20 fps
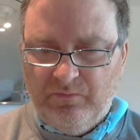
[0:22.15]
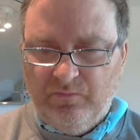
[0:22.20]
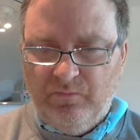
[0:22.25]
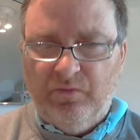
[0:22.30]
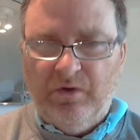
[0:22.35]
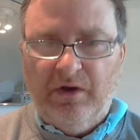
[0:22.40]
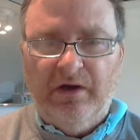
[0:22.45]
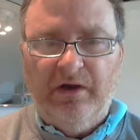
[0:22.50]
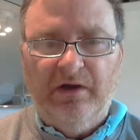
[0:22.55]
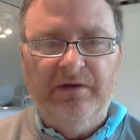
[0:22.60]

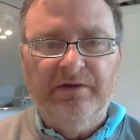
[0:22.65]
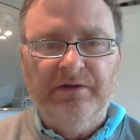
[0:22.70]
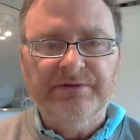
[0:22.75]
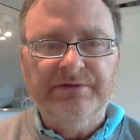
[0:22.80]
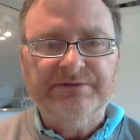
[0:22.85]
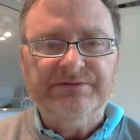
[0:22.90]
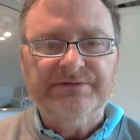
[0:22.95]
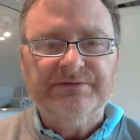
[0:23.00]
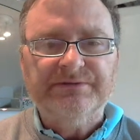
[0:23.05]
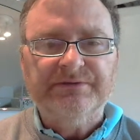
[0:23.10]

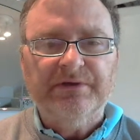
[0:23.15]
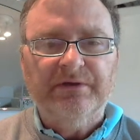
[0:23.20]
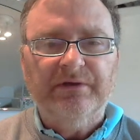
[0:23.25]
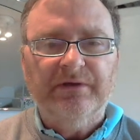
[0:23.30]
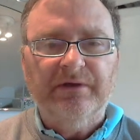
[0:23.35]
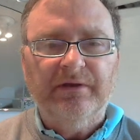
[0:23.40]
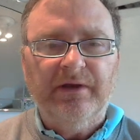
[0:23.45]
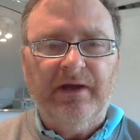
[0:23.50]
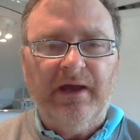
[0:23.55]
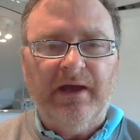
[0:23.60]
was
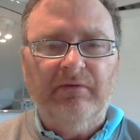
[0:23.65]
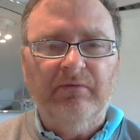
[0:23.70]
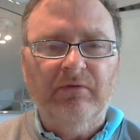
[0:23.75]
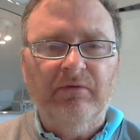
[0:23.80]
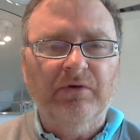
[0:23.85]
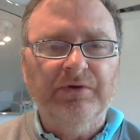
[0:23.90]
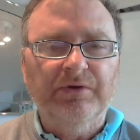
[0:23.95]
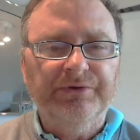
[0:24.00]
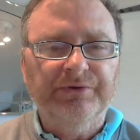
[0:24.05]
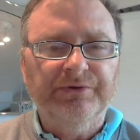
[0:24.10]
how
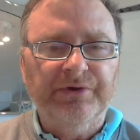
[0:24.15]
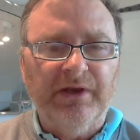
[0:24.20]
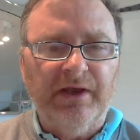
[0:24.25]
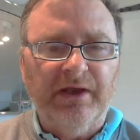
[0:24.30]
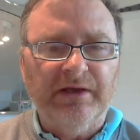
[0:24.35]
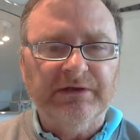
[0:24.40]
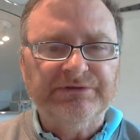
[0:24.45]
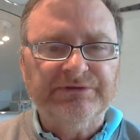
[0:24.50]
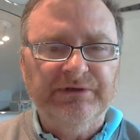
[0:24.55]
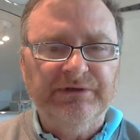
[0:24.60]
long you can
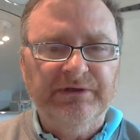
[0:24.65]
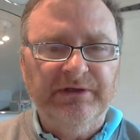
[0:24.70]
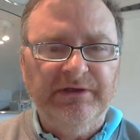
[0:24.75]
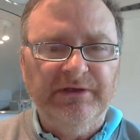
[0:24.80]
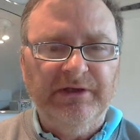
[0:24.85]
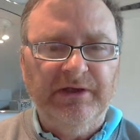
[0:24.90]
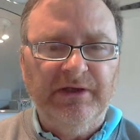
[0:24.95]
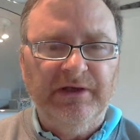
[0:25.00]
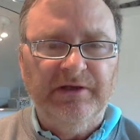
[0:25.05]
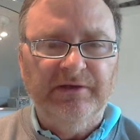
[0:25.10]

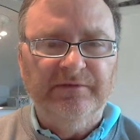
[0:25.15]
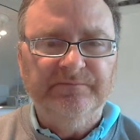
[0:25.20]
actually